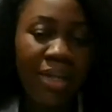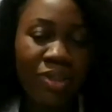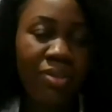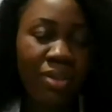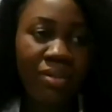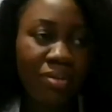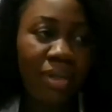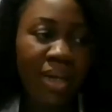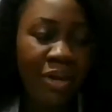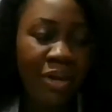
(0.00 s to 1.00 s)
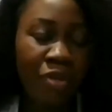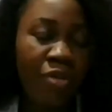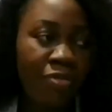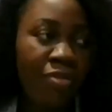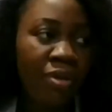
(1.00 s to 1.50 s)
took a leave
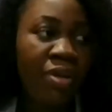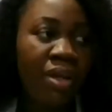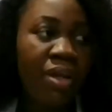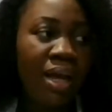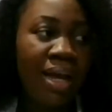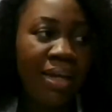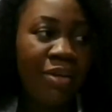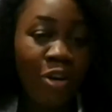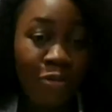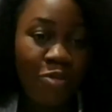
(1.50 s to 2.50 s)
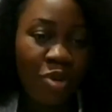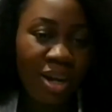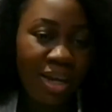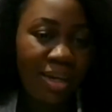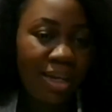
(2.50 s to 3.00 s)
off
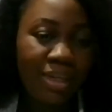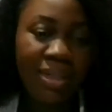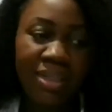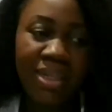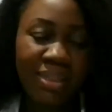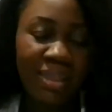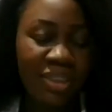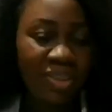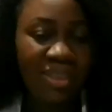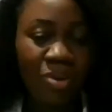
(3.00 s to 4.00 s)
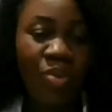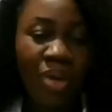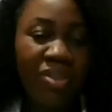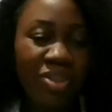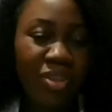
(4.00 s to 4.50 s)
work, and then I dedicated just a
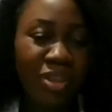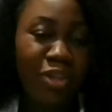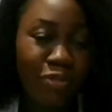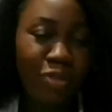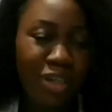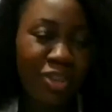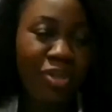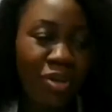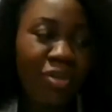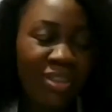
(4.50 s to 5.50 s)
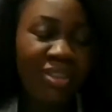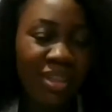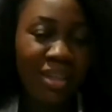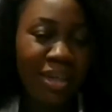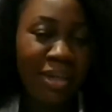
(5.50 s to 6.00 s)
week to study the Forex course.
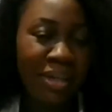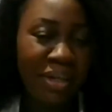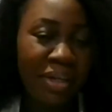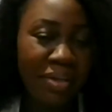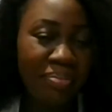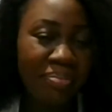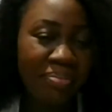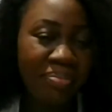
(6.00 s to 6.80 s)
And then